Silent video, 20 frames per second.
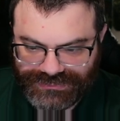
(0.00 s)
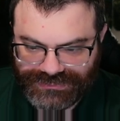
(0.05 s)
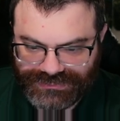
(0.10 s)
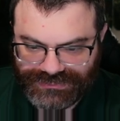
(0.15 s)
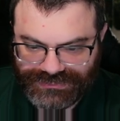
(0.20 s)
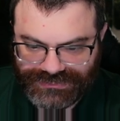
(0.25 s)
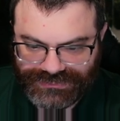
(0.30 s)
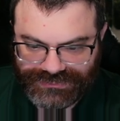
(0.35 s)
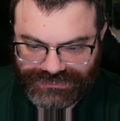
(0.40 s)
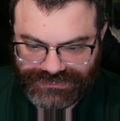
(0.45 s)

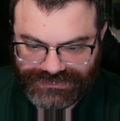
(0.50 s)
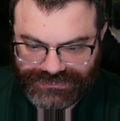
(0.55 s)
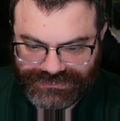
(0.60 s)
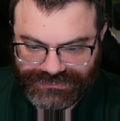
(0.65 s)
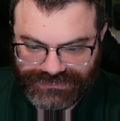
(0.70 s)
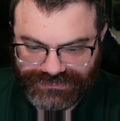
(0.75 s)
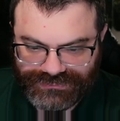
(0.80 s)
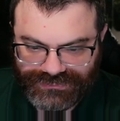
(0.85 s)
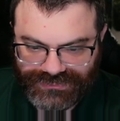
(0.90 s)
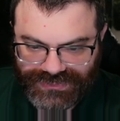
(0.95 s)

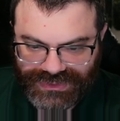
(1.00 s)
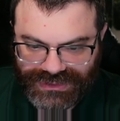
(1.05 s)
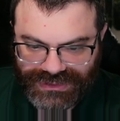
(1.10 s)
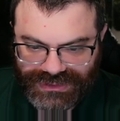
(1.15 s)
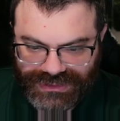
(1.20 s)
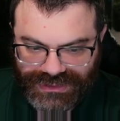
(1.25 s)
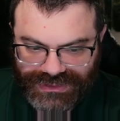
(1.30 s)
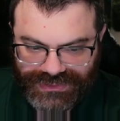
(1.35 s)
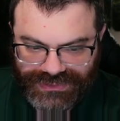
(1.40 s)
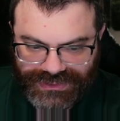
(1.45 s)

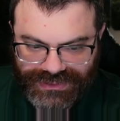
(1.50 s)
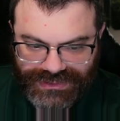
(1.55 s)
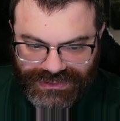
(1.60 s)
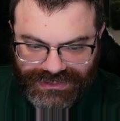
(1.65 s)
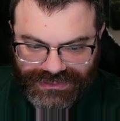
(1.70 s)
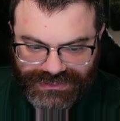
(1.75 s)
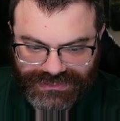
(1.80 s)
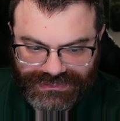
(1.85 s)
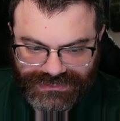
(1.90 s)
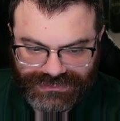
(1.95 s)

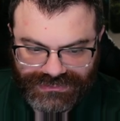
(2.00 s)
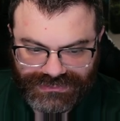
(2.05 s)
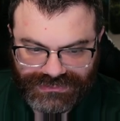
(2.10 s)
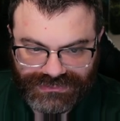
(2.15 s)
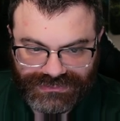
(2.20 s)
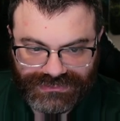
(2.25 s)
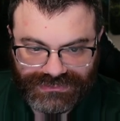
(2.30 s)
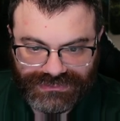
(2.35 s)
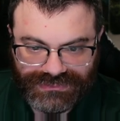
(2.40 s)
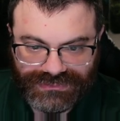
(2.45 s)

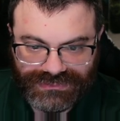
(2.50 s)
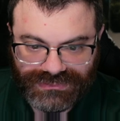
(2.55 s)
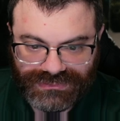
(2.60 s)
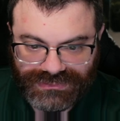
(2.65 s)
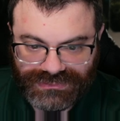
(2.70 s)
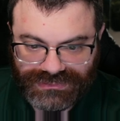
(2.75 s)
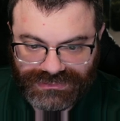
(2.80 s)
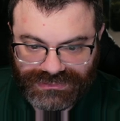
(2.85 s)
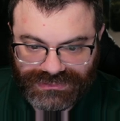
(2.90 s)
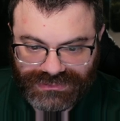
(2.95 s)

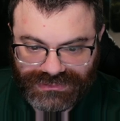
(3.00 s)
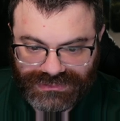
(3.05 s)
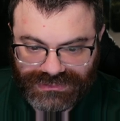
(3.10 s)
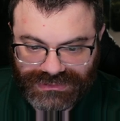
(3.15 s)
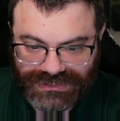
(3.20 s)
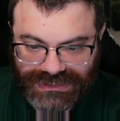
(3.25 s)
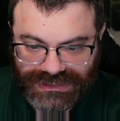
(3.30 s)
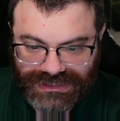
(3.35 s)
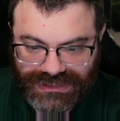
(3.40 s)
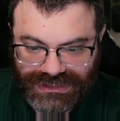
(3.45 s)

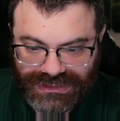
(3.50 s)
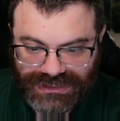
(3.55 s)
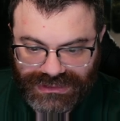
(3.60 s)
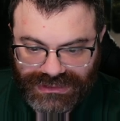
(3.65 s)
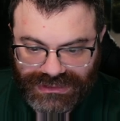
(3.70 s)
Nobody speaks.